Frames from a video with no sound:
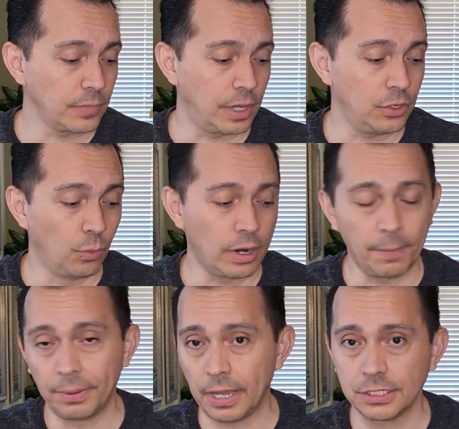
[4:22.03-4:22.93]
you want to
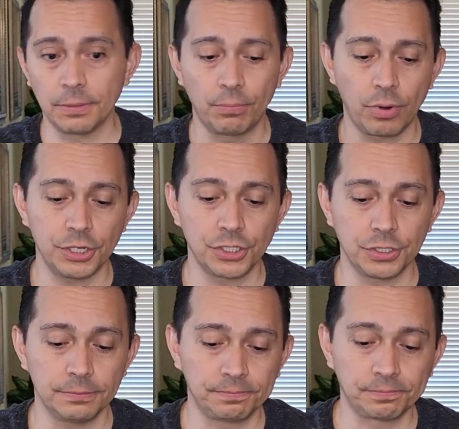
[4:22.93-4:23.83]
apply some pressure